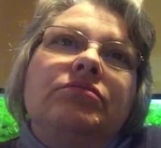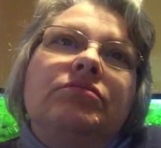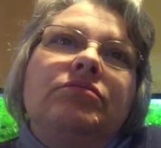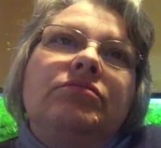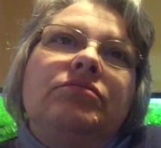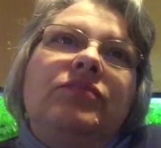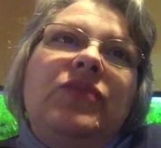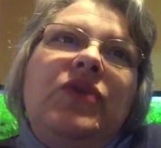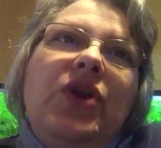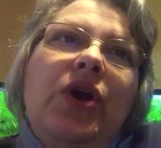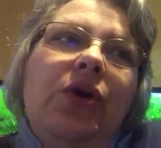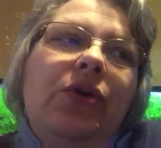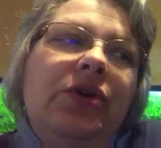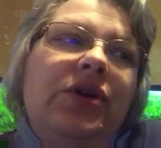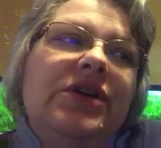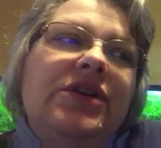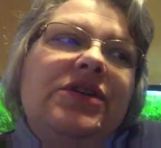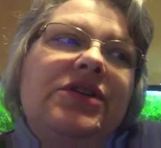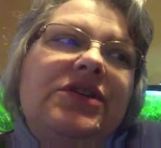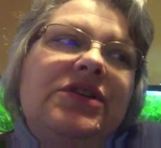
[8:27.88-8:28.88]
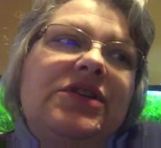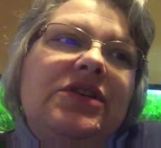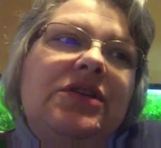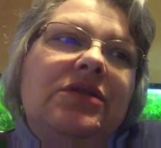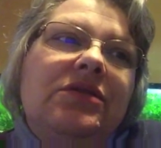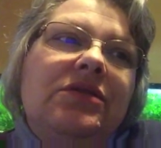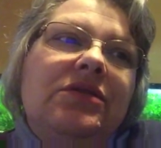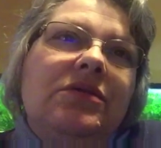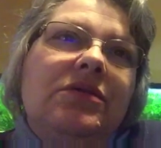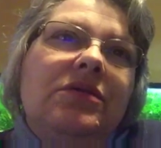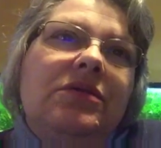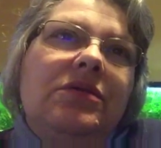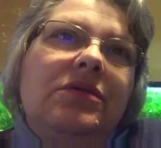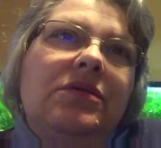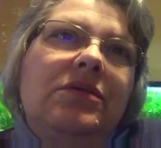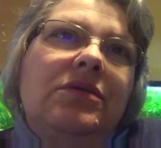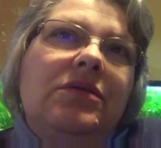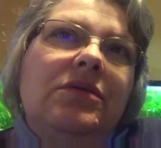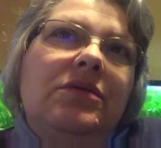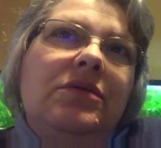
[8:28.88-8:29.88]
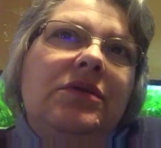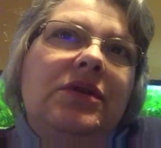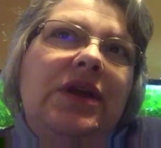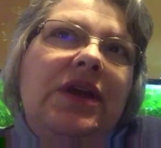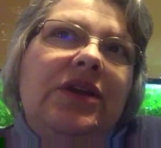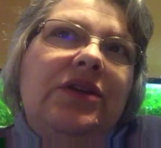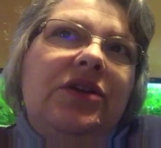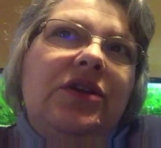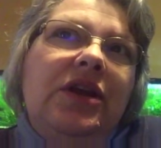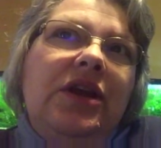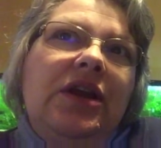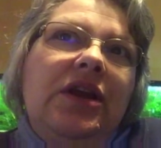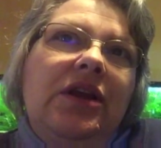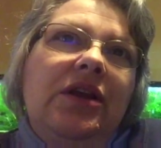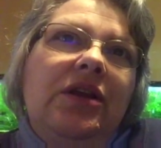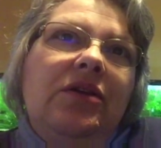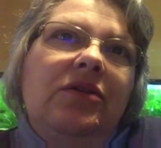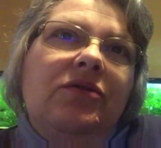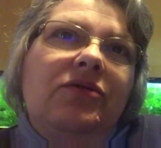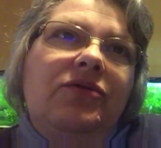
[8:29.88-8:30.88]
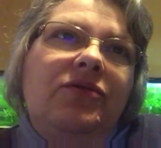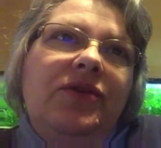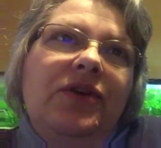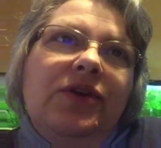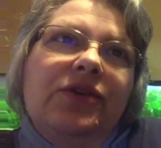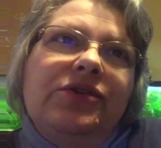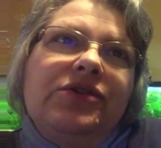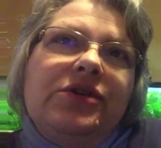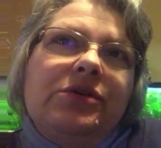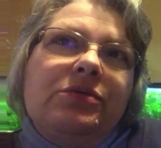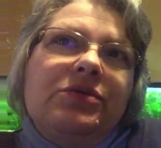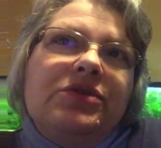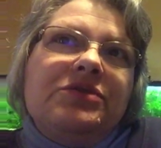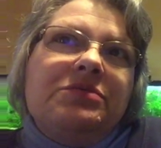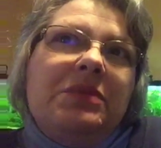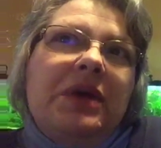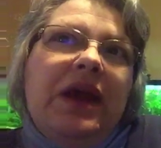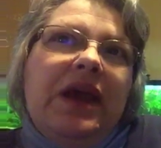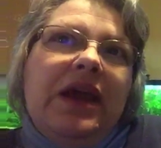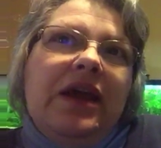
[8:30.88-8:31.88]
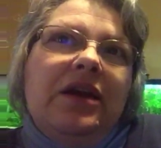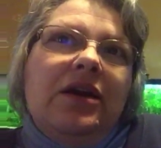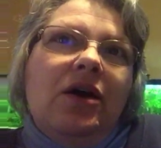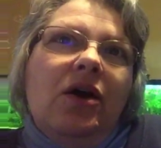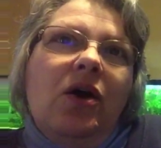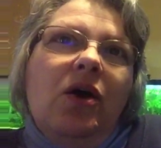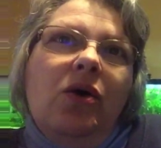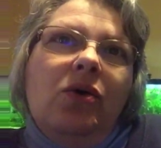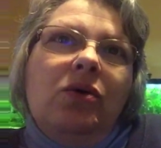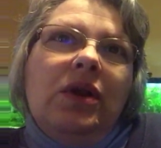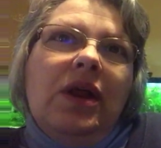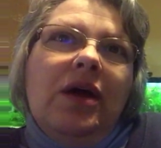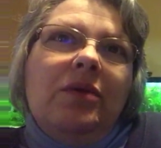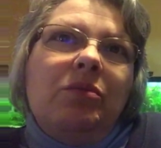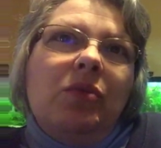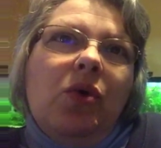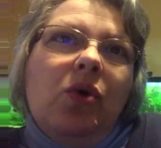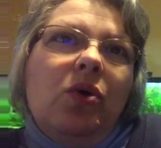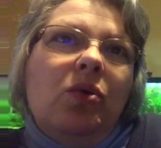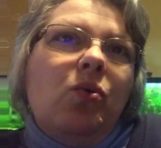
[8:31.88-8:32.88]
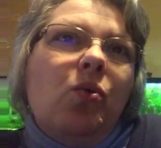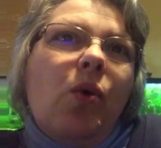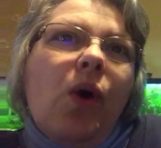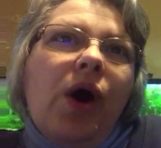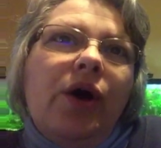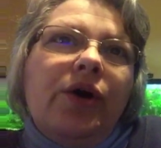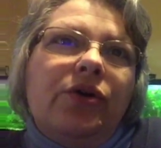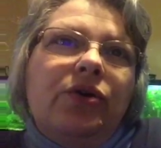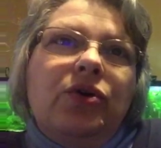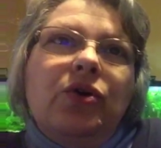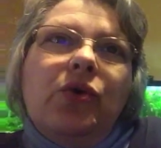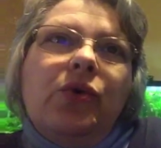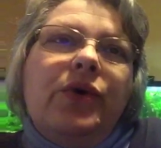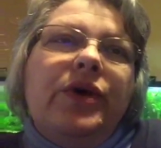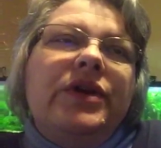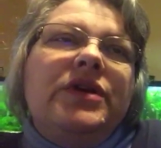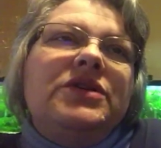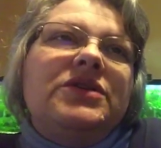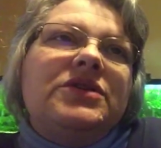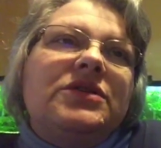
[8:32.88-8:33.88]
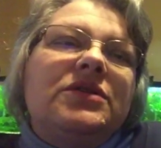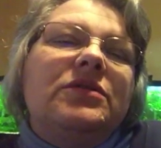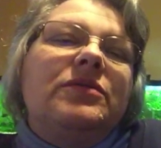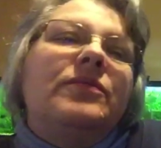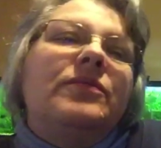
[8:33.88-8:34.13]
noticed that the filter was making a whole lot more water noise,